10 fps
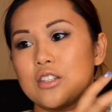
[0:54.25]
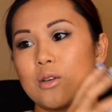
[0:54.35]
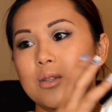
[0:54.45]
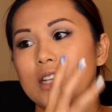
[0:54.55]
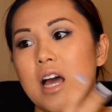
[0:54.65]

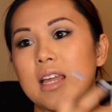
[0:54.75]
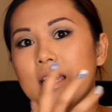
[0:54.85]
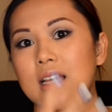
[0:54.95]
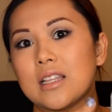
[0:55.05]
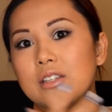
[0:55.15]
so it's not
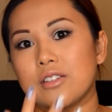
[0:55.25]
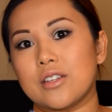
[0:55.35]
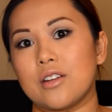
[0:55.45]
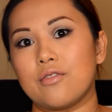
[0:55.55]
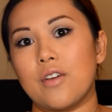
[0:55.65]
like glitter's
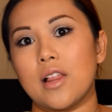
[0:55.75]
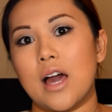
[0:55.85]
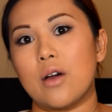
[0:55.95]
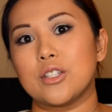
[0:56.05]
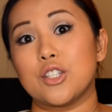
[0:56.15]
going to fall
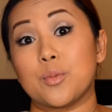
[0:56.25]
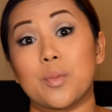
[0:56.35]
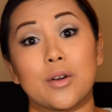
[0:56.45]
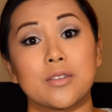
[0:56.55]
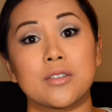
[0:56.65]
out into your
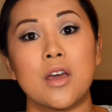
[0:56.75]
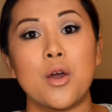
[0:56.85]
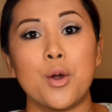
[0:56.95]
purse,